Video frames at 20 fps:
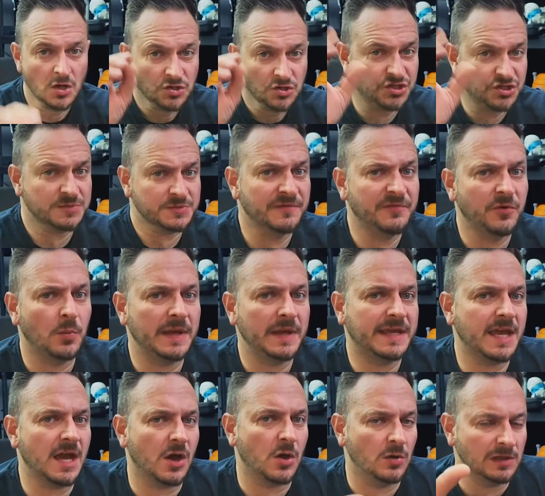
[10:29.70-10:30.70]
Just before we
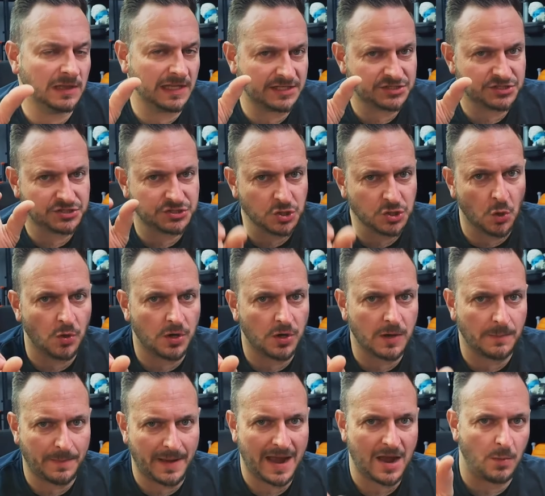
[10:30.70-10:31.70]
go, let's talk
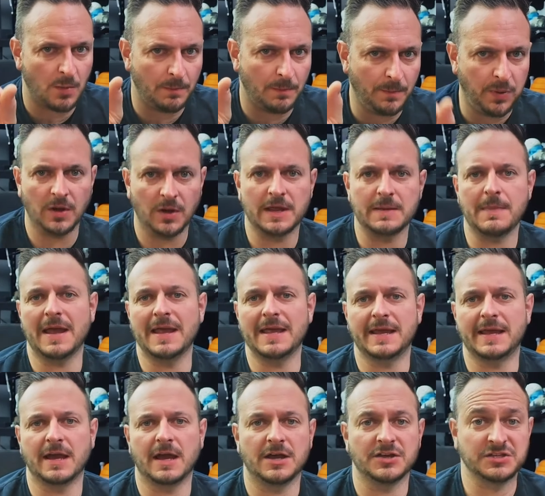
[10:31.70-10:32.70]
about
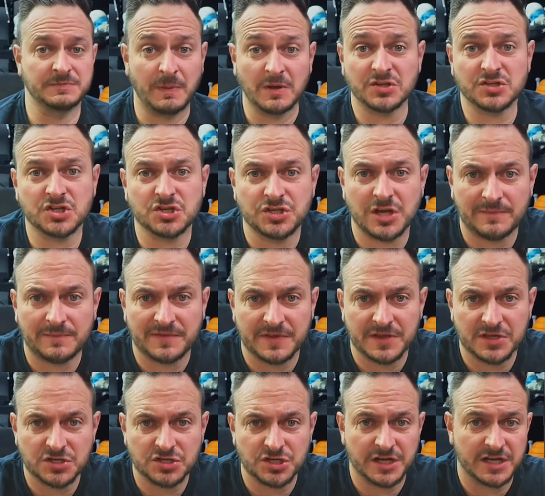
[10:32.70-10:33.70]
Polymaker sponsorship for
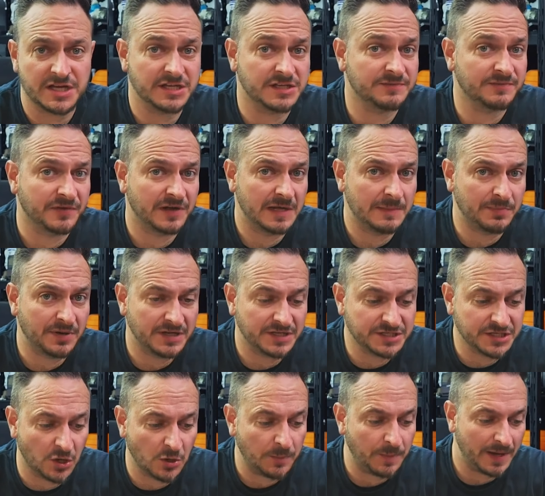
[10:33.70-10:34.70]
this year's
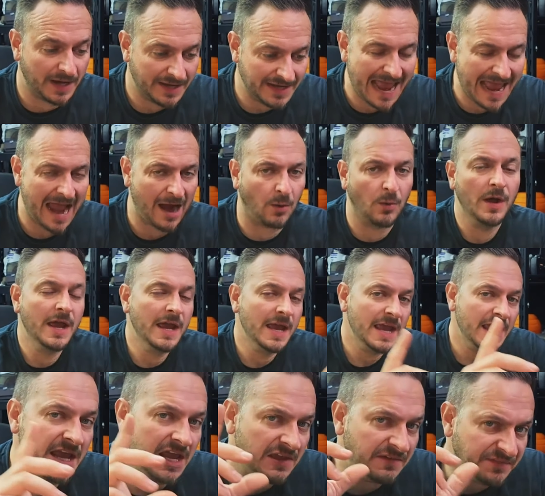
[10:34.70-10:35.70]
3DPrintopia. Now,
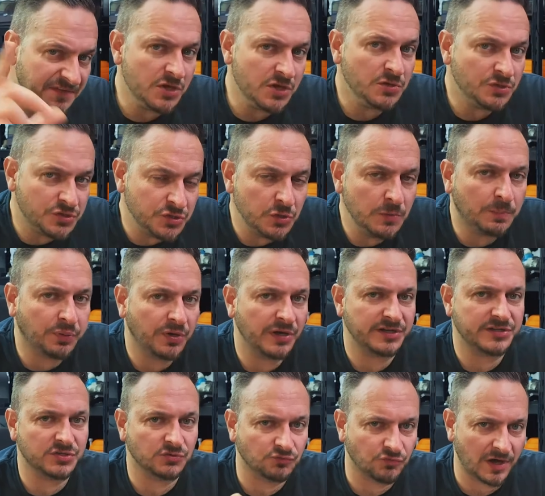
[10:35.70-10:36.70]
if you do
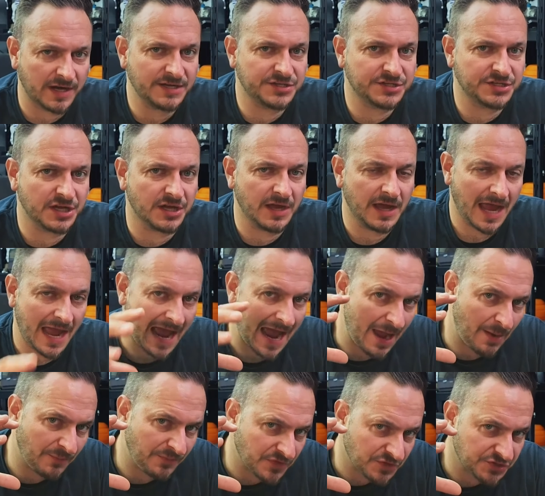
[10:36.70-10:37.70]
print a racer
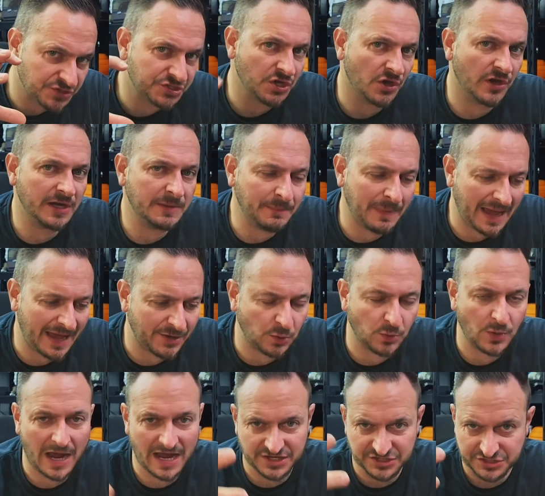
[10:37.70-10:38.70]
and the side
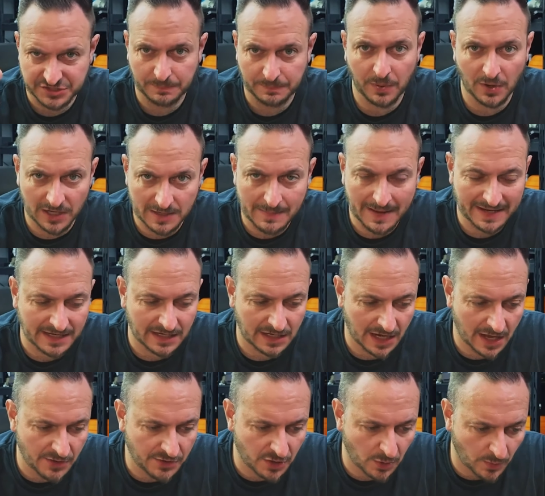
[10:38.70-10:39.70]
panel has the Polymaker
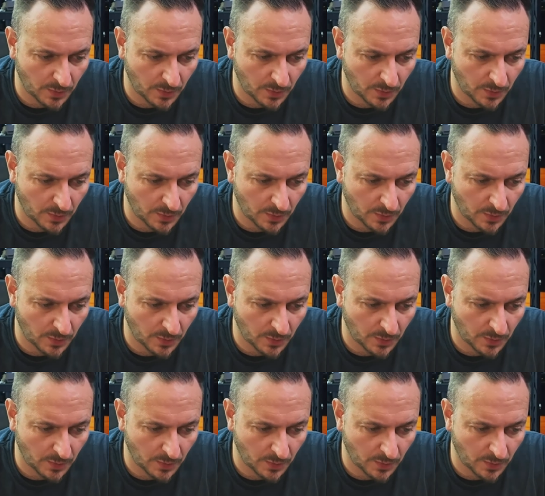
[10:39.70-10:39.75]
logo